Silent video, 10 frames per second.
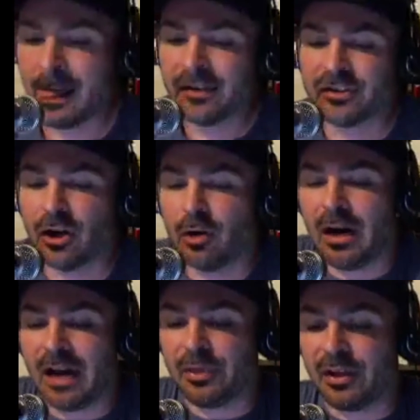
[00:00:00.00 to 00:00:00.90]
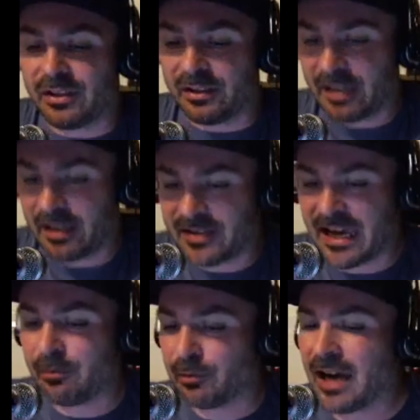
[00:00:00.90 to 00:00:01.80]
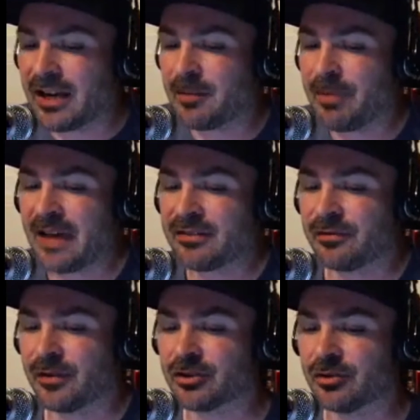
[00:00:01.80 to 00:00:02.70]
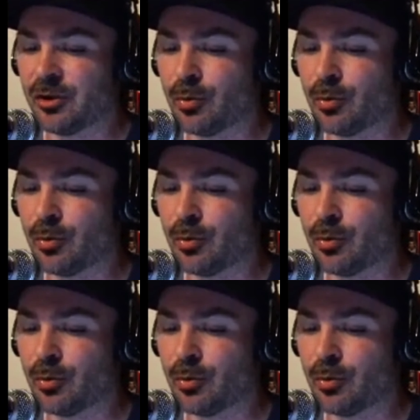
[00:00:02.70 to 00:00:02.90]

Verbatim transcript: So I think that is that kind of the path to victory.